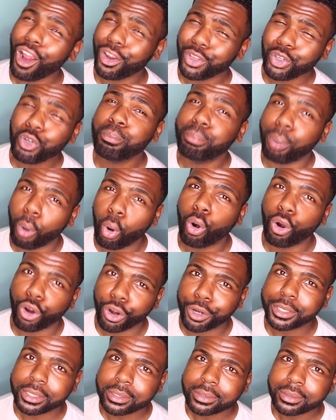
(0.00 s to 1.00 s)
Are you
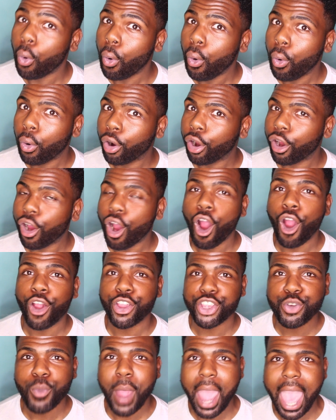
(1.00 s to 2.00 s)
bored, or
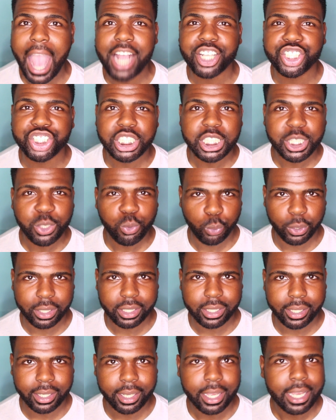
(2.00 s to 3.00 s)
are you actually
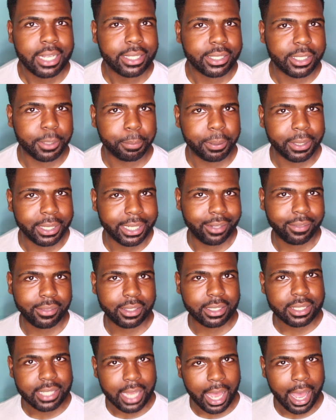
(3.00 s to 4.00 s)
willing to put in
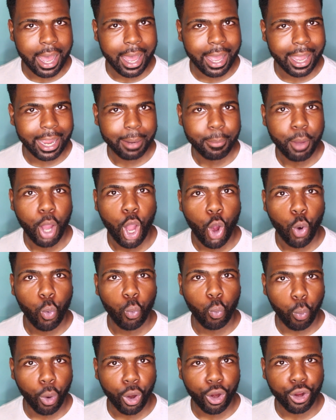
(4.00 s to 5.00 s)
the time,
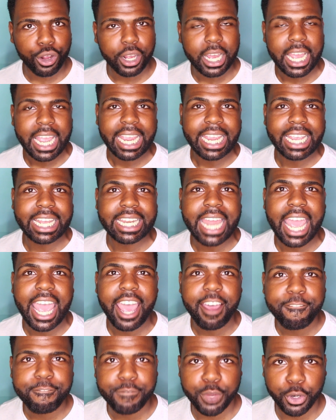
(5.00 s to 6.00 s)
work, and
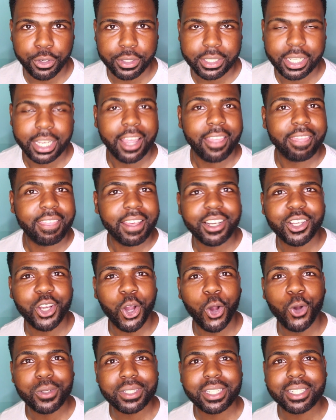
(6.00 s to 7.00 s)
effort that
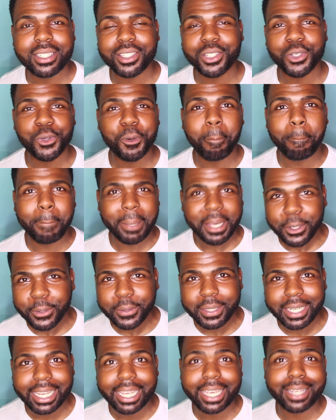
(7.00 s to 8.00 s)
goes into
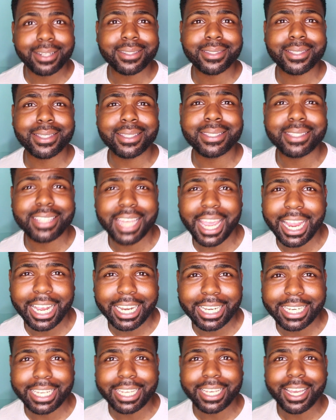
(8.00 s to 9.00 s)
building and
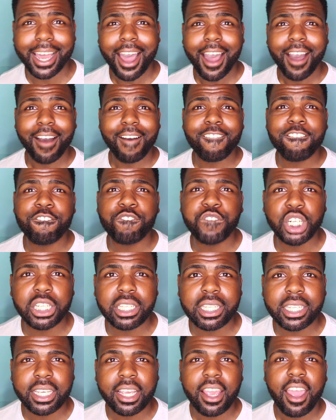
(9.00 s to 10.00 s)
sustaining a
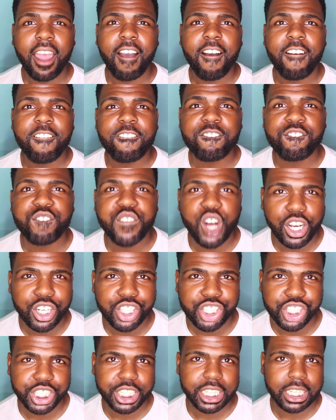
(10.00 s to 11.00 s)
fully
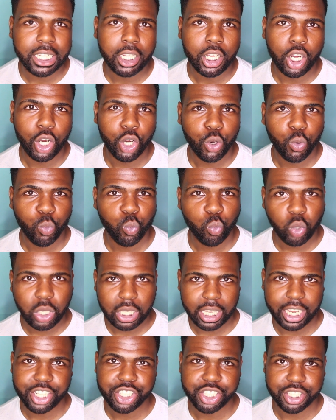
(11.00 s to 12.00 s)
functioning
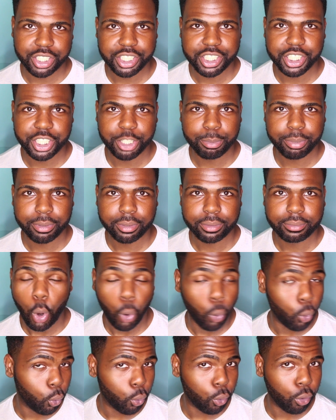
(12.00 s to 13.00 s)
relationship?
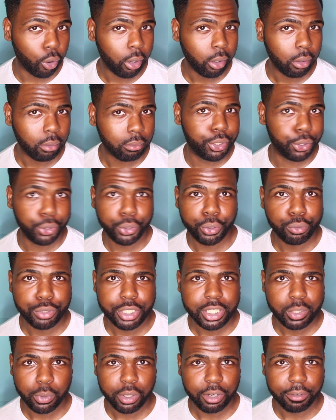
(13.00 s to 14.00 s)
Or do you
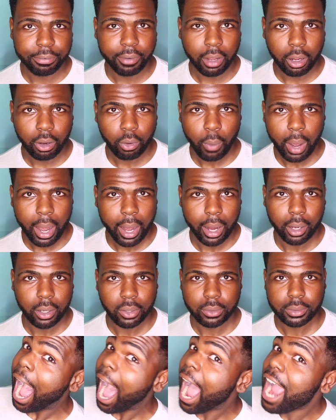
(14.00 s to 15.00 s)
just want to f
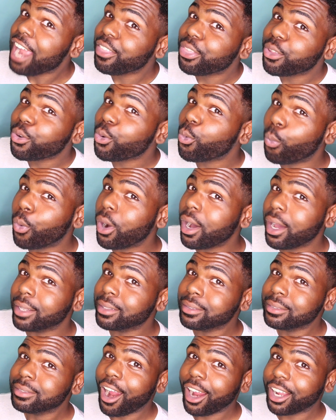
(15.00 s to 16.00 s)
around? Either
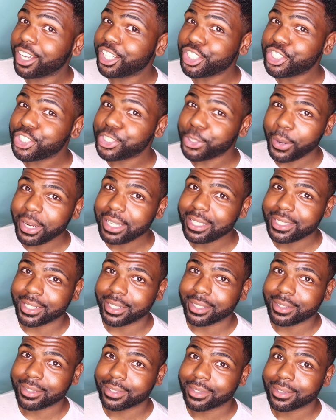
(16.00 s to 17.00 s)
one are good
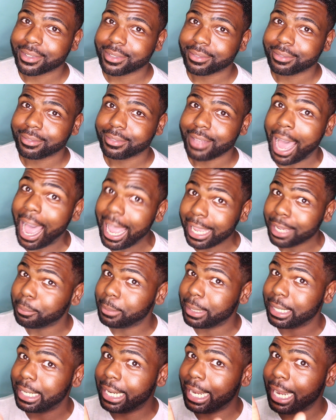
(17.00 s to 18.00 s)
choices. I
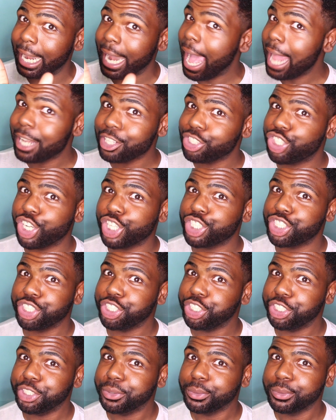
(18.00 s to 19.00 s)
am not
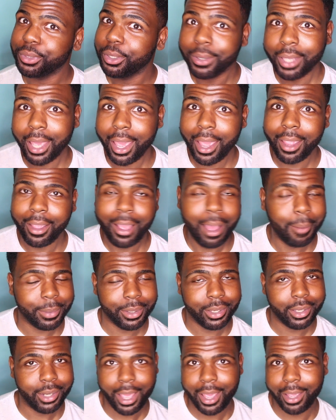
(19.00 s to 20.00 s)
judging you, okay? I
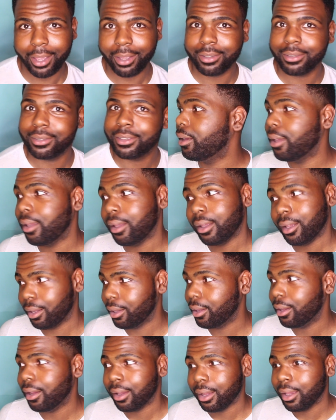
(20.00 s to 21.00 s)
mean, hey,
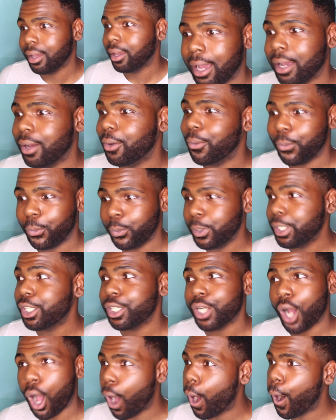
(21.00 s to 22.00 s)
we
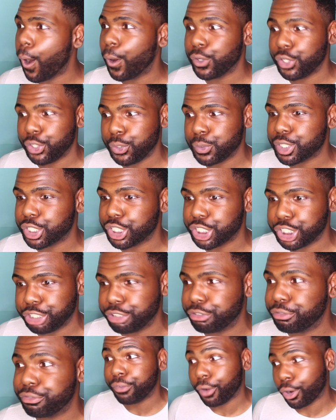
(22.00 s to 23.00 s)
could all use a
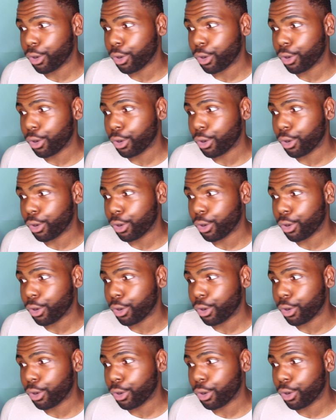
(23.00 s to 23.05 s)
good